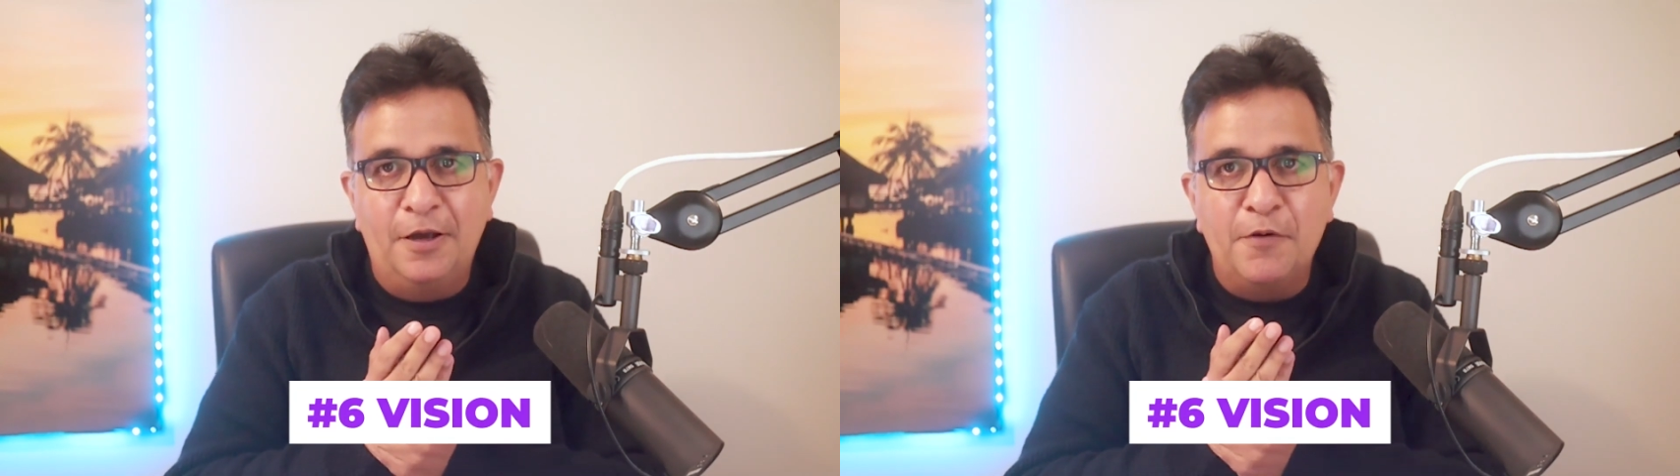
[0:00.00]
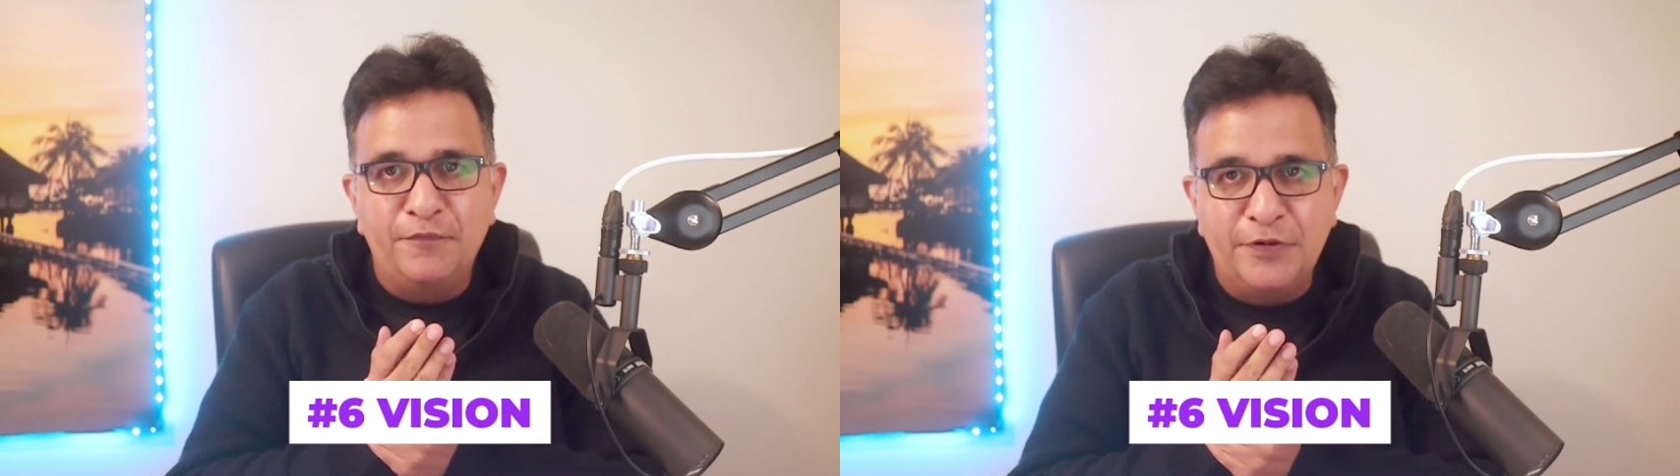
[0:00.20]

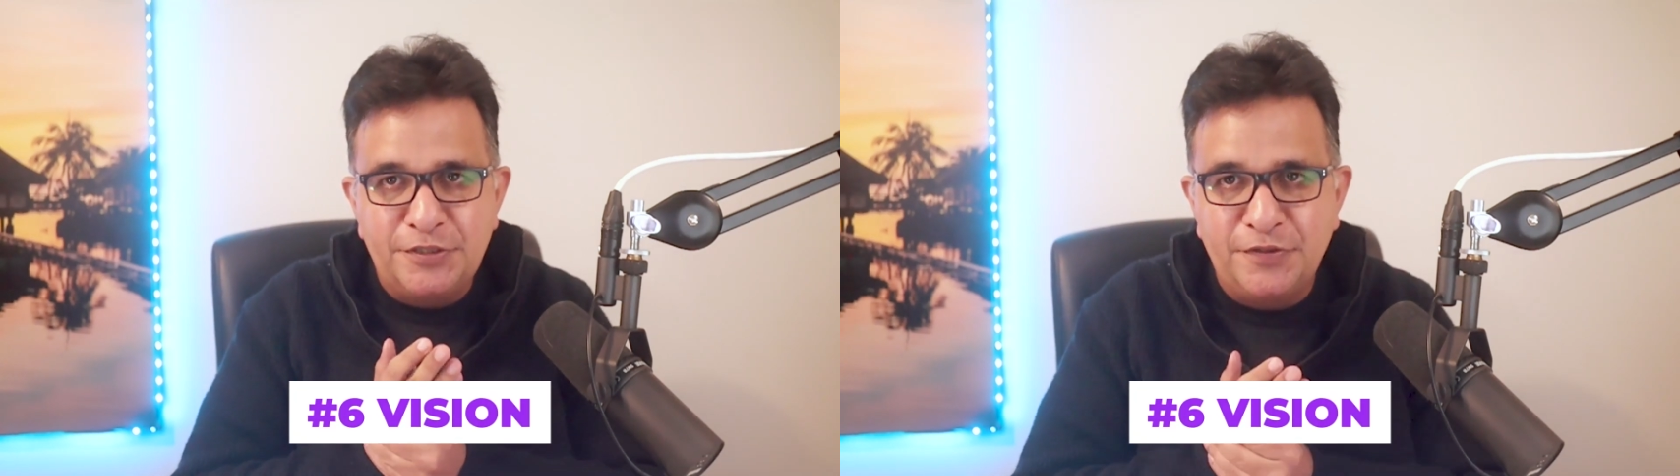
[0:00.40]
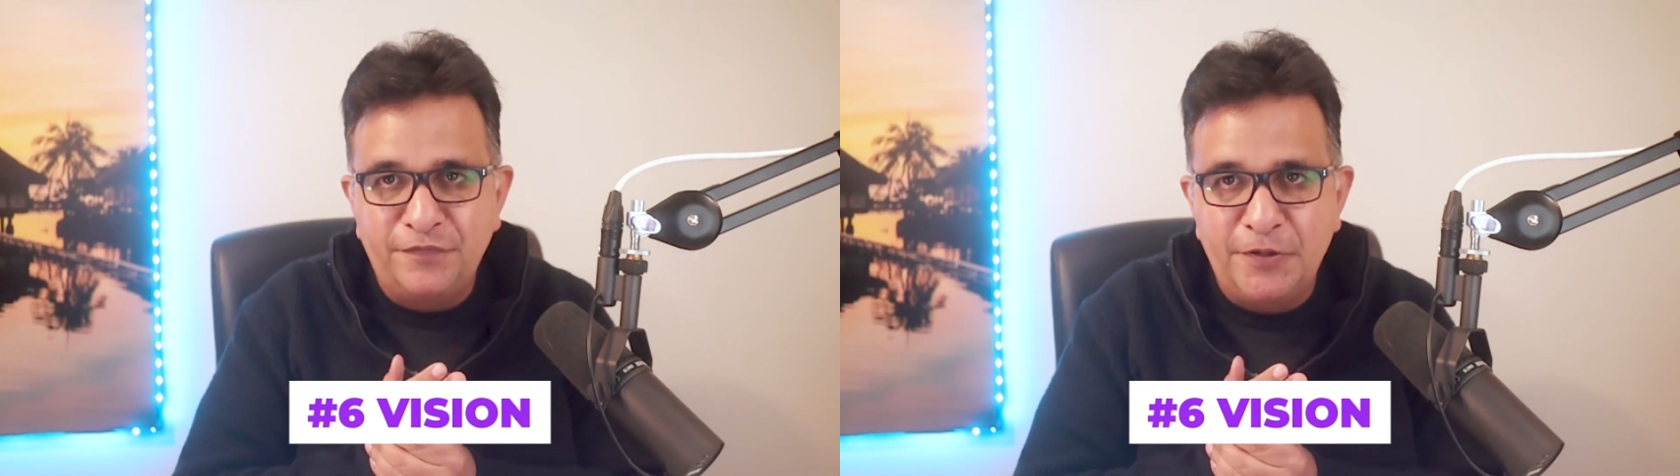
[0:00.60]
A
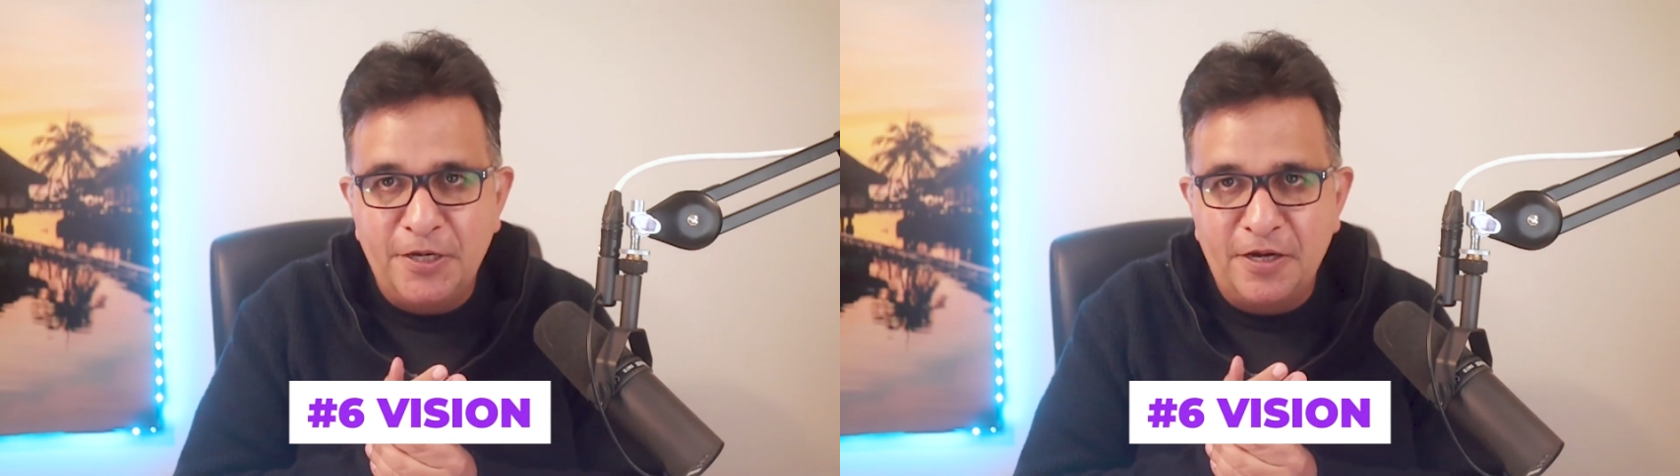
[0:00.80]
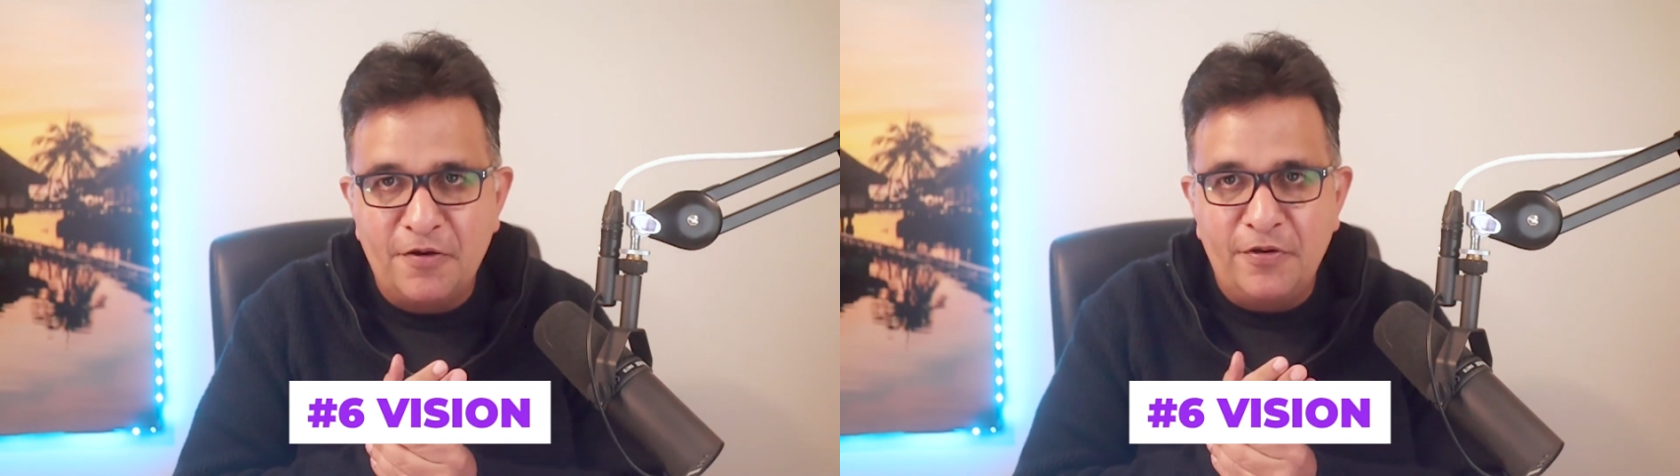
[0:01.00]
vision for
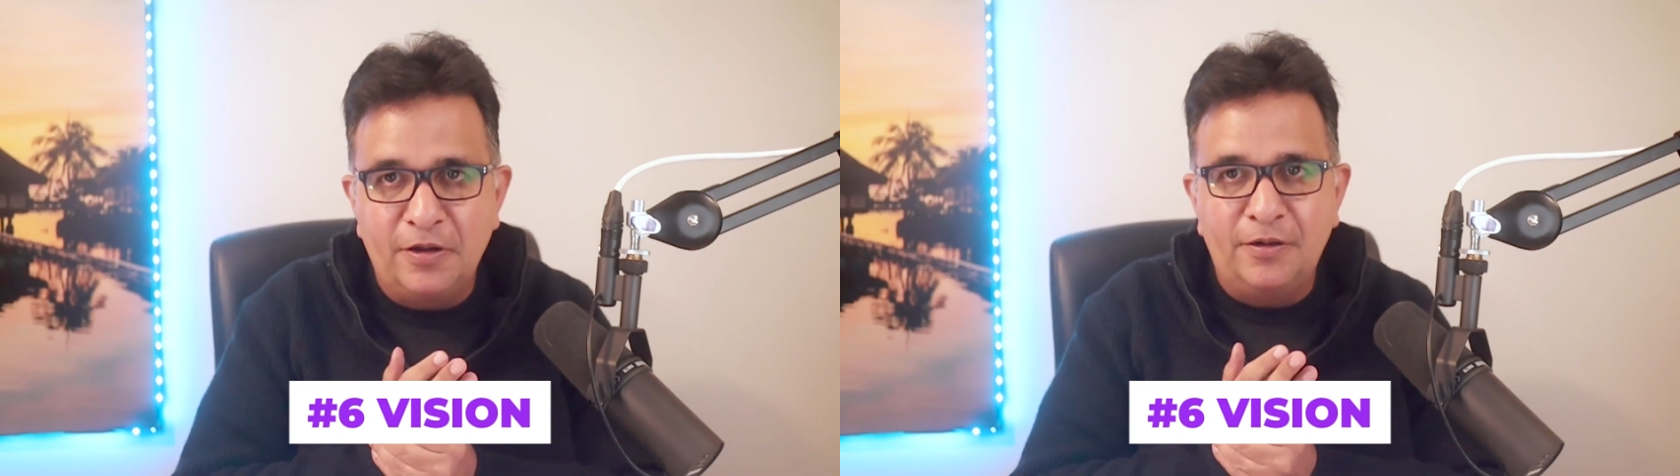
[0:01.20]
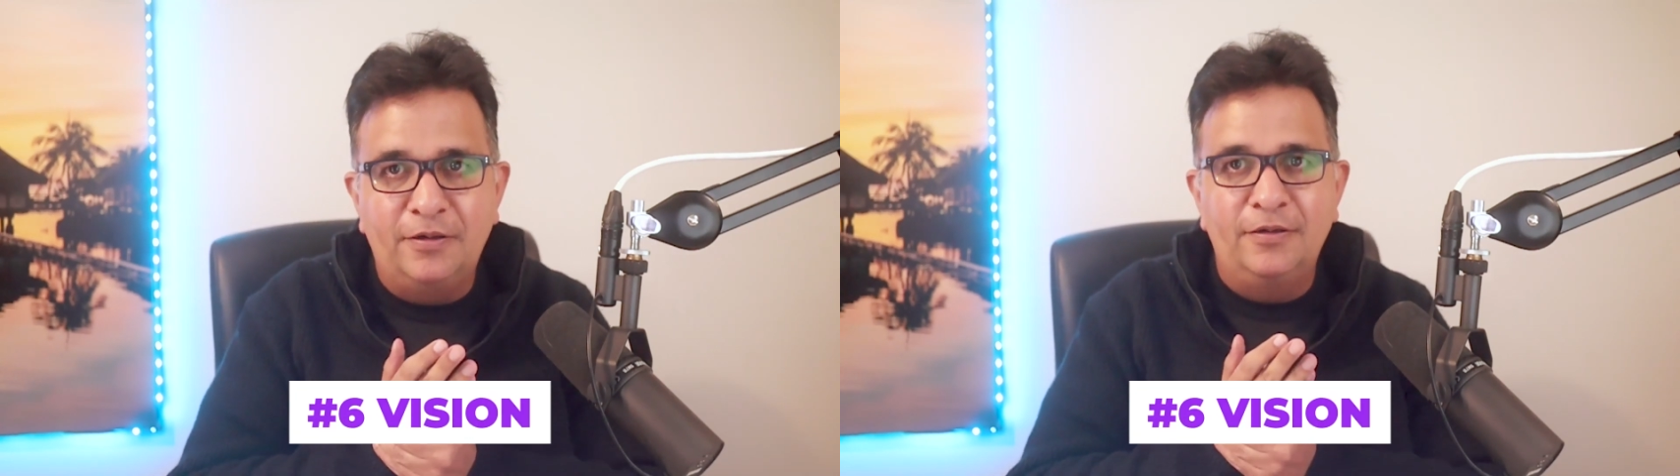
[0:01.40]
your
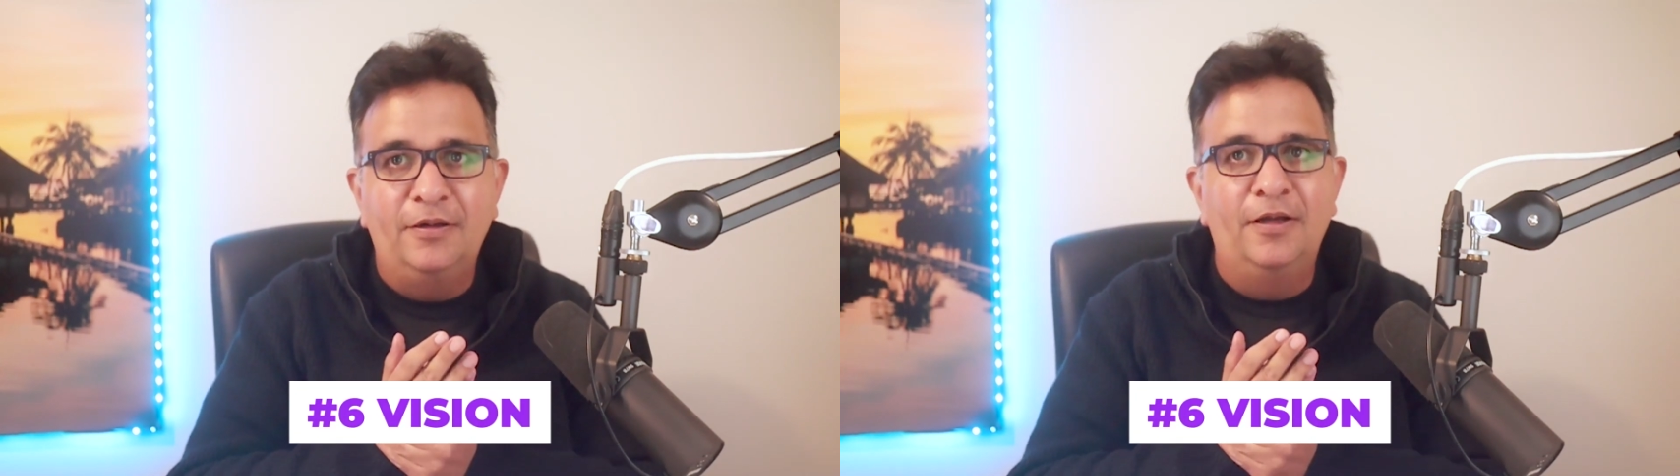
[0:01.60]
career,